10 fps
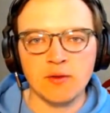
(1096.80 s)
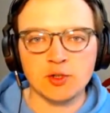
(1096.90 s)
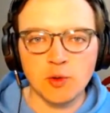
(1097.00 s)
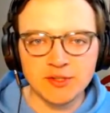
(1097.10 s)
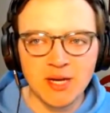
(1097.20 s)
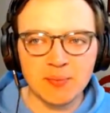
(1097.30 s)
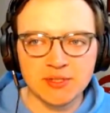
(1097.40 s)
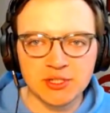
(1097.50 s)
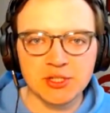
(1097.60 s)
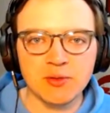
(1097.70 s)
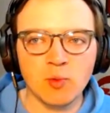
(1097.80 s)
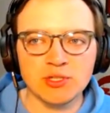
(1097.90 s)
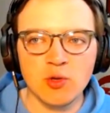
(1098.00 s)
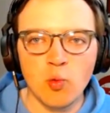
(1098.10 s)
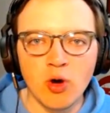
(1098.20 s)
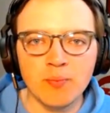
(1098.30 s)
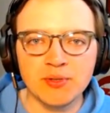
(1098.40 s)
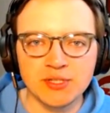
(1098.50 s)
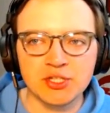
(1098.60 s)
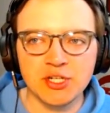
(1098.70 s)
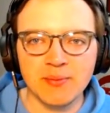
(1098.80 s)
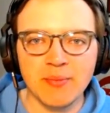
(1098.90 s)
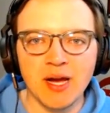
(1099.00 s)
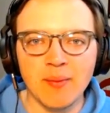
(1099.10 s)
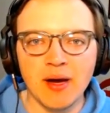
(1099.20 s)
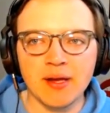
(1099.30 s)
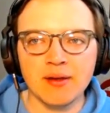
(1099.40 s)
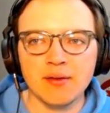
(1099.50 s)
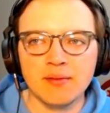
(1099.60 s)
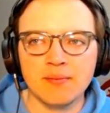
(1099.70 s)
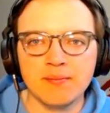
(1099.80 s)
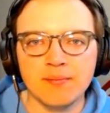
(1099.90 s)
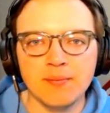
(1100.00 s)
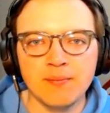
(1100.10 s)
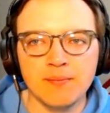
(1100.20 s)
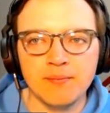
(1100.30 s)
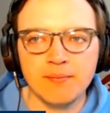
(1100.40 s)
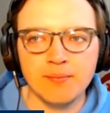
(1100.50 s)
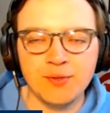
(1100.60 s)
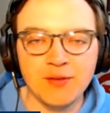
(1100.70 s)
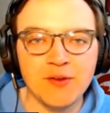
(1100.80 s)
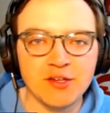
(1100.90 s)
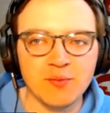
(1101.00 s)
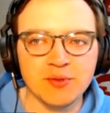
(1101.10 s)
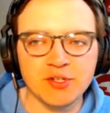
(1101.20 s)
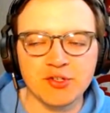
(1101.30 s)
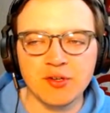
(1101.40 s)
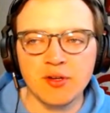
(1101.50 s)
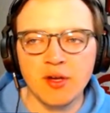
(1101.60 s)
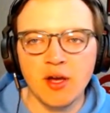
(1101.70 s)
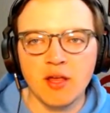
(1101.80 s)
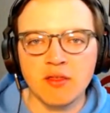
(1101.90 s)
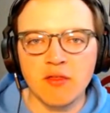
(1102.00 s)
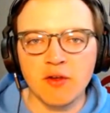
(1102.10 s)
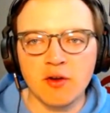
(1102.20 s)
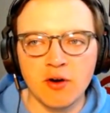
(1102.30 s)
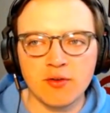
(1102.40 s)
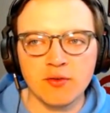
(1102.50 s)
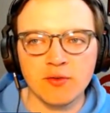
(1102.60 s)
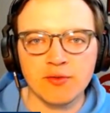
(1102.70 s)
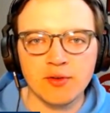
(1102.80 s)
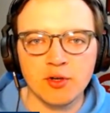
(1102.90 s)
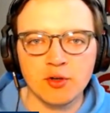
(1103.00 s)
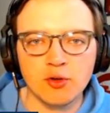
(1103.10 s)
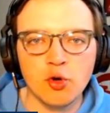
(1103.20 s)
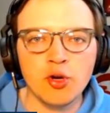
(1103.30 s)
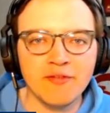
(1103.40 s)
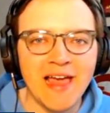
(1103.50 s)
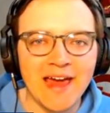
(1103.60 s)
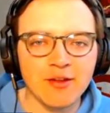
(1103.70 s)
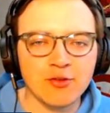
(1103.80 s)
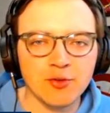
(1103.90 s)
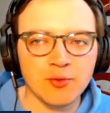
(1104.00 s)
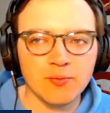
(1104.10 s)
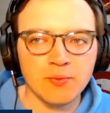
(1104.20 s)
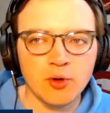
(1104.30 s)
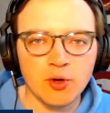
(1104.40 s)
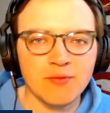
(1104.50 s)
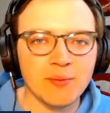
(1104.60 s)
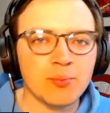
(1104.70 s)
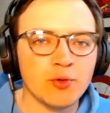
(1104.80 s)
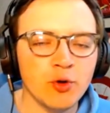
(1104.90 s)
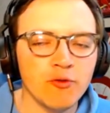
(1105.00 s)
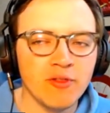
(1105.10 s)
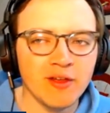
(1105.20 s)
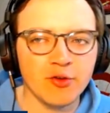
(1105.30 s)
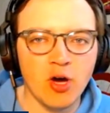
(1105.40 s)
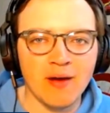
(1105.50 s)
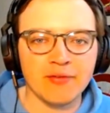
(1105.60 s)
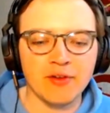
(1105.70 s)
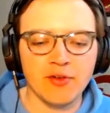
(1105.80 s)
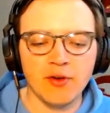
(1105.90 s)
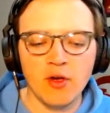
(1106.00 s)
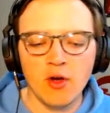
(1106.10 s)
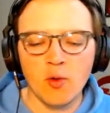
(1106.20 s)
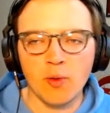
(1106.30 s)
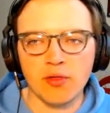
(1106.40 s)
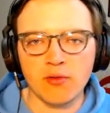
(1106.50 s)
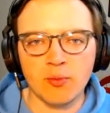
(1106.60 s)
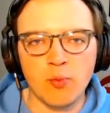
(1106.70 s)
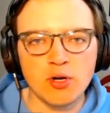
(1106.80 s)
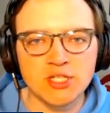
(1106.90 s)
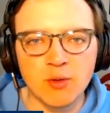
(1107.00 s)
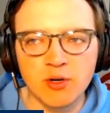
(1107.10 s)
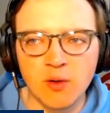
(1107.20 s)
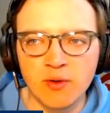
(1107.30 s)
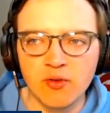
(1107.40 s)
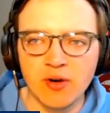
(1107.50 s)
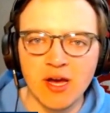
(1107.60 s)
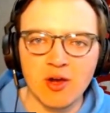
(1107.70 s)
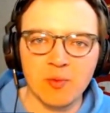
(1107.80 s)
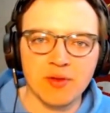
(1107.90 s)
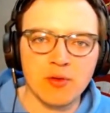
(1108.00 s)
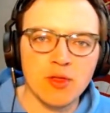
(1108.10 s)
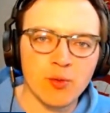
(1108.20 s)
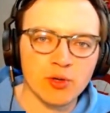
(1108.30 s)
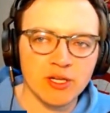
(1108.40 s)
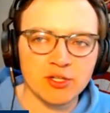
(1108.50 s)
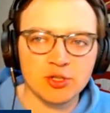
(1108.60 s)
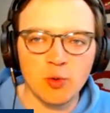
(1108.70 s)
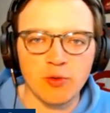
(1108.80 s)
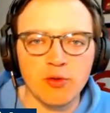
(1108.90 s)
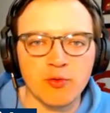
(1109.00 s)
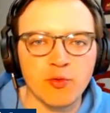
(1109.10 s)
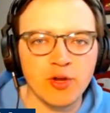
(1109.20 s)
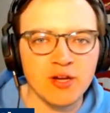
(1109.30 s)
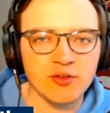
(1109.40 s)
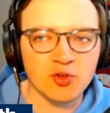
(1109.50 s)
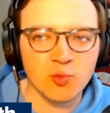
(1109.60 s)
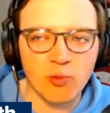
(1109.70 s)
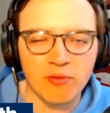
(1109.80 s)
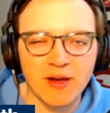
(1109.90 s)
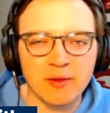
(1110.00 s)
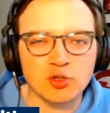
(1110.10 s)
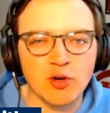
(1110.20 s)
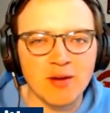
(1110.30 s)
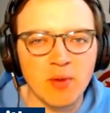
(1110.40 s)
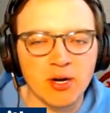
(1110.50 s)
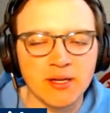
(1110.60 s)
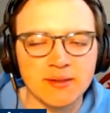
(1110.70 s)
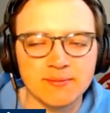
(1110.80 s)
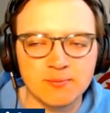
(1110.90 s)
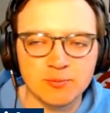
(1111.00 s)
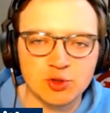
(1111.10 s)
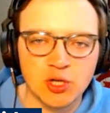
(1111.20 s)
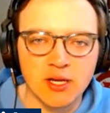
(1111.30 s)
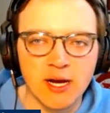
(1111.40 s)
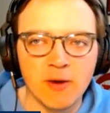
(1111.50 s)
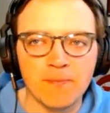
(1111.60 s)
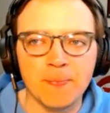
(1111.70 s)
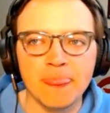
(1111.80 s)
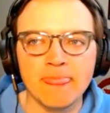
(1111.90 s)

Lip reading: The shortstop position was the one position in my mind, defensive position, that the Cardinals could have added to, could have improved this offseason with the reports that were going around, with who they were linked to, with who the free agents were, with how the trade market shook out.